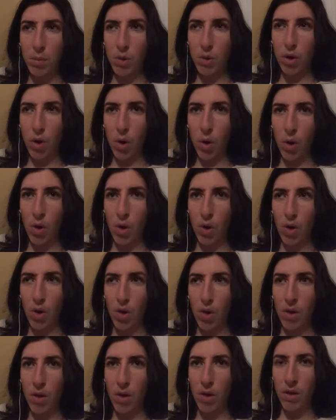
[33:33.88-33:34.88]

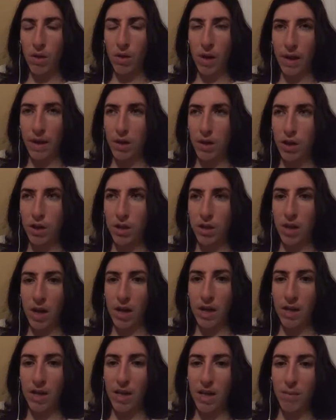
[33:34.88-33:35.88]
goal? Like just kind
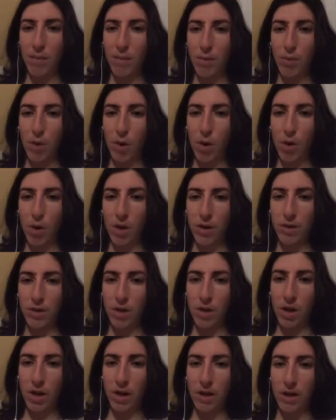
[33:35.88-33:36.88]
of keep it rolling as
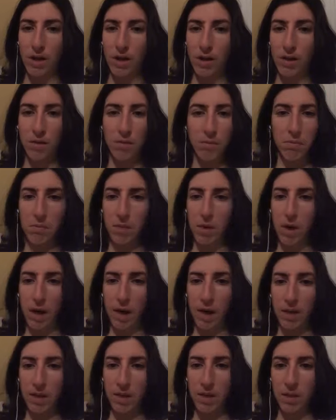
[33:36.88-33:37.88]
long
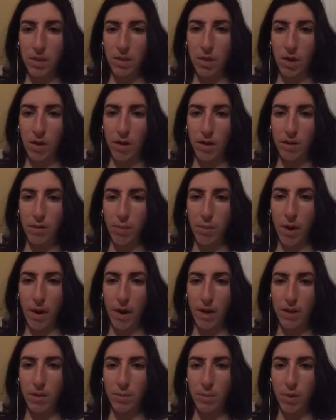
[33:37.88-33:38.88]
as
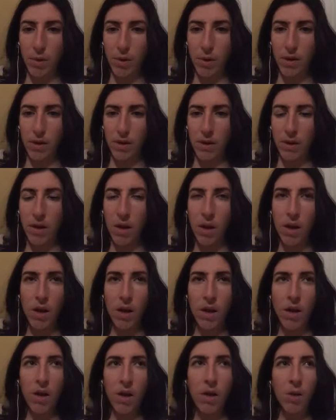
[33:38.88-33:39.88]
possible. And
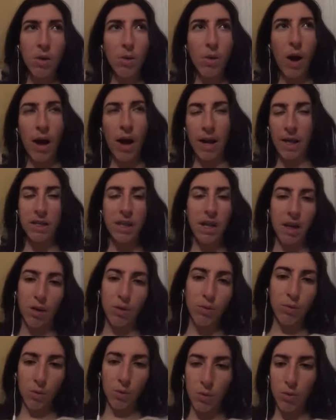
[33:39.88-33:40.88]
I guess I could
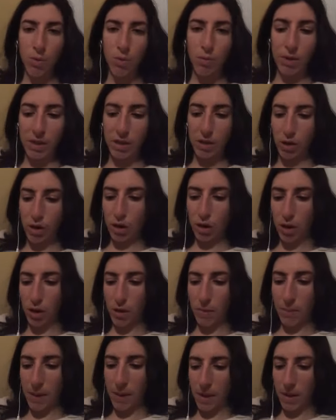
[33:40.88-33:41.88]
research a little
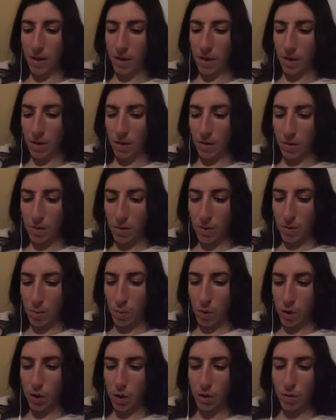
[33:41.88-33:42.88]
bit the
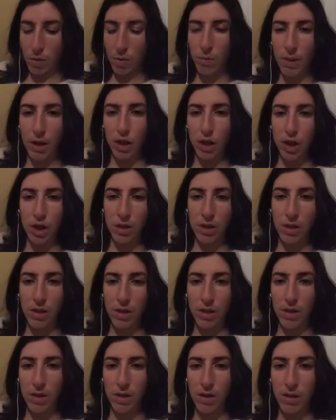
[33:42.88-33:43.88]
one you mentioned
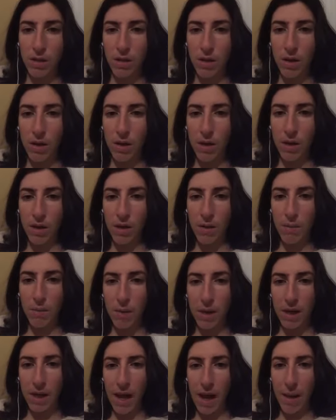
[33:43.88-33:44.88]
in
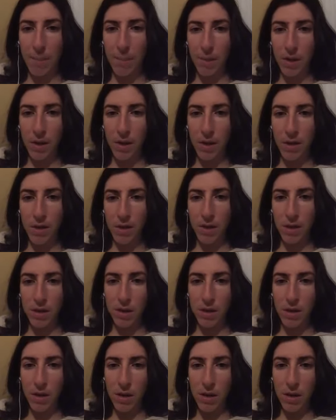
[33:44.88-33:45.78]
Minneapolis.